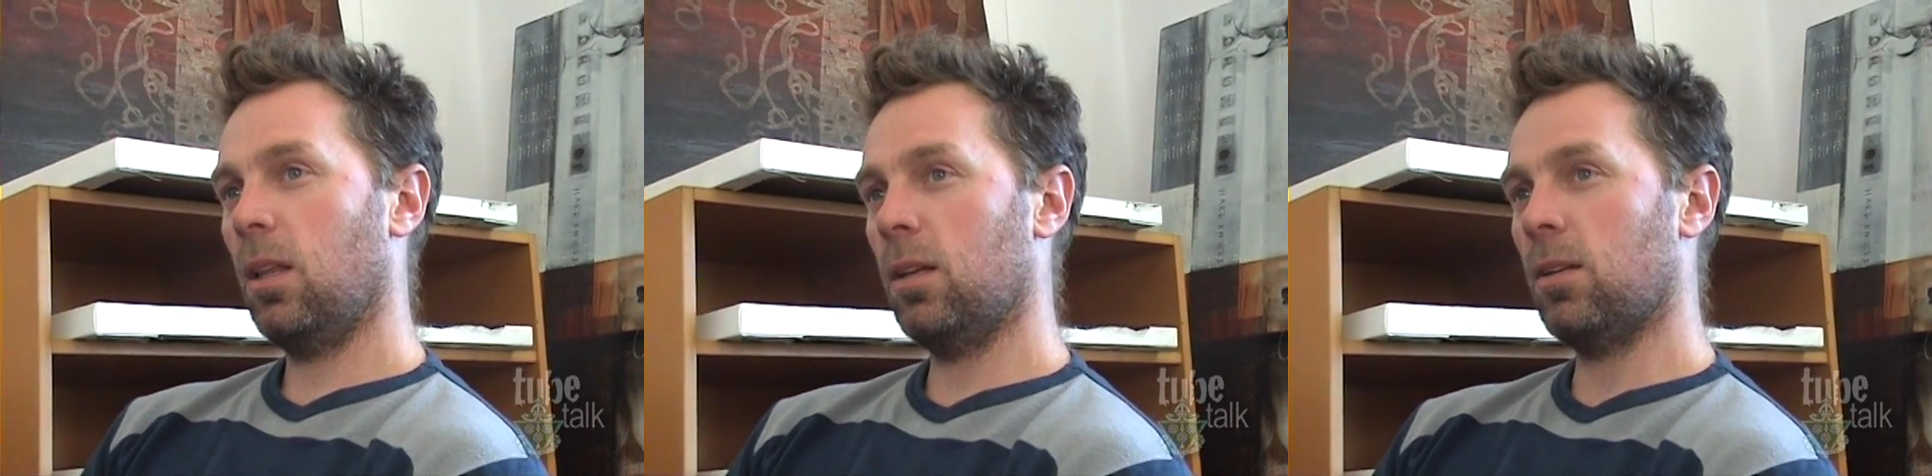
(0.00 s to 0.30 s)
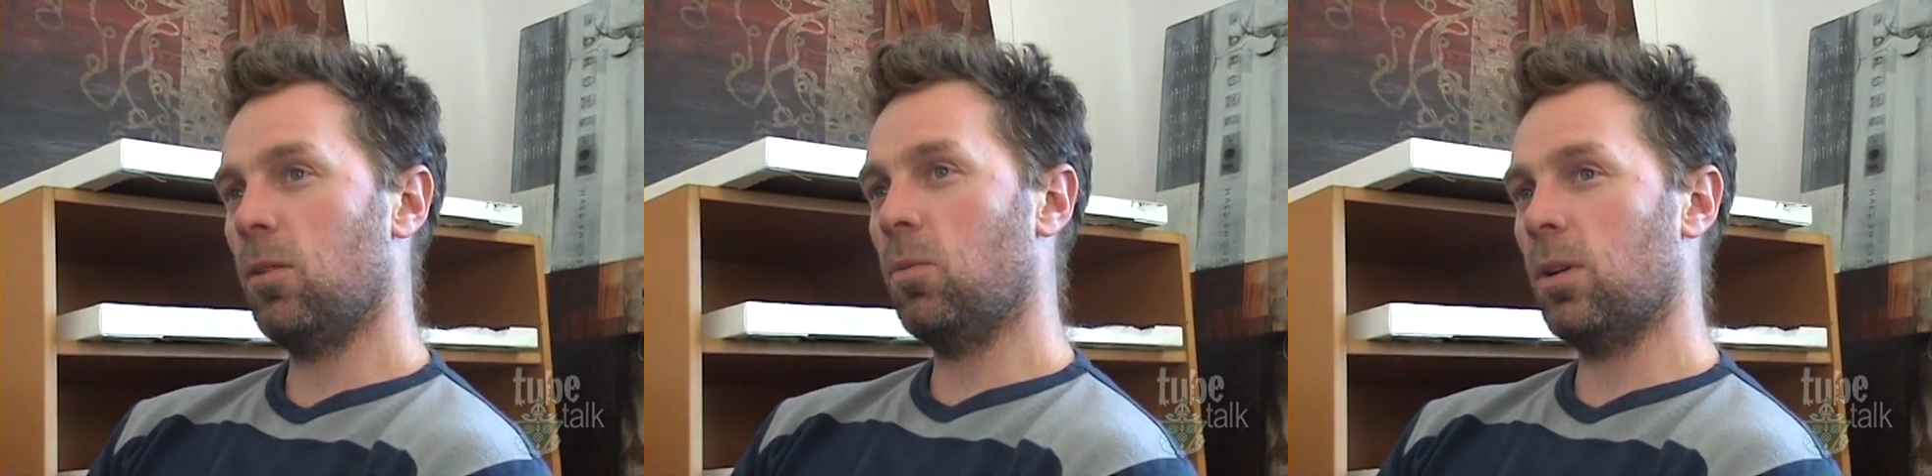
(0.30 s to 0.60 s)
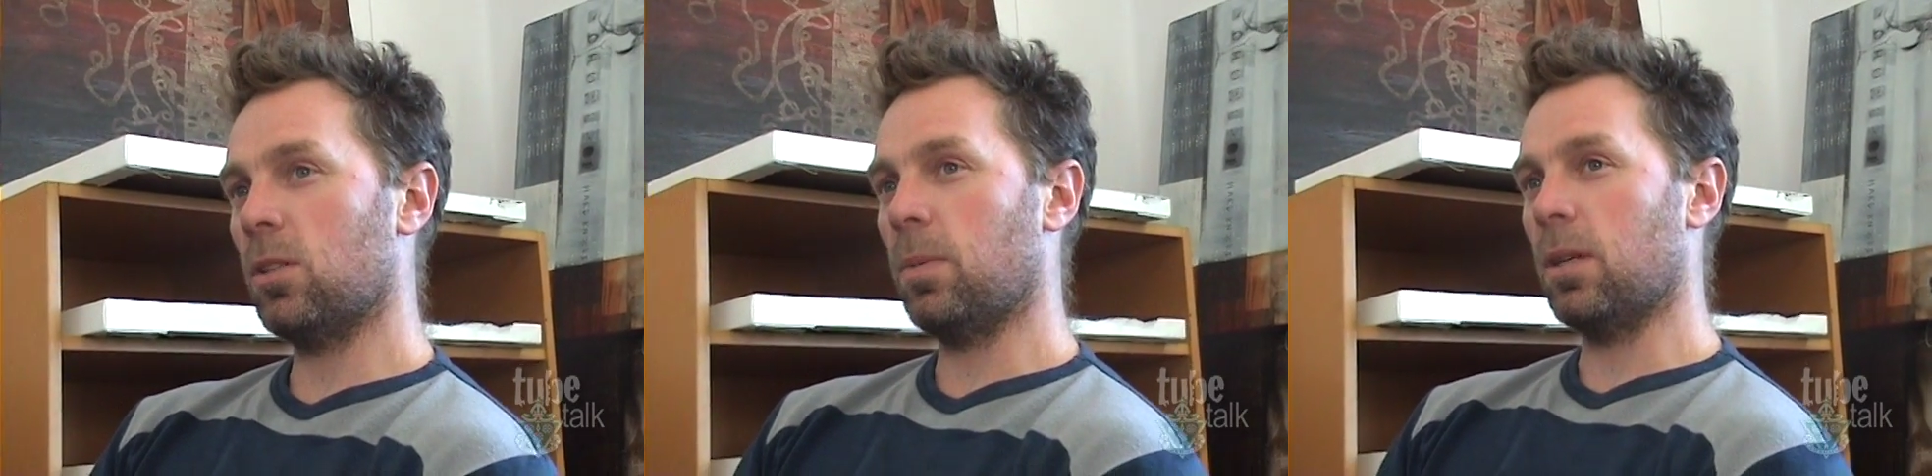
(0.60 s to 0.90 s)
I don't want
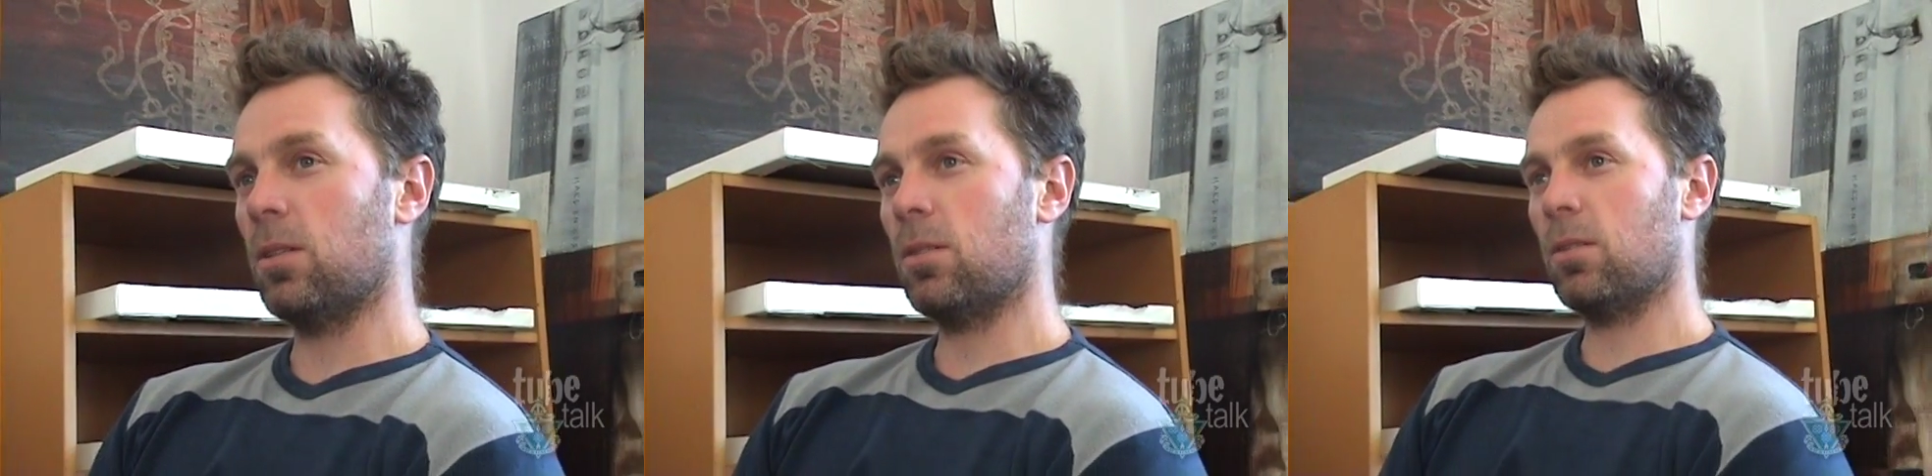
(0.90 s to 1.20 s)
it to be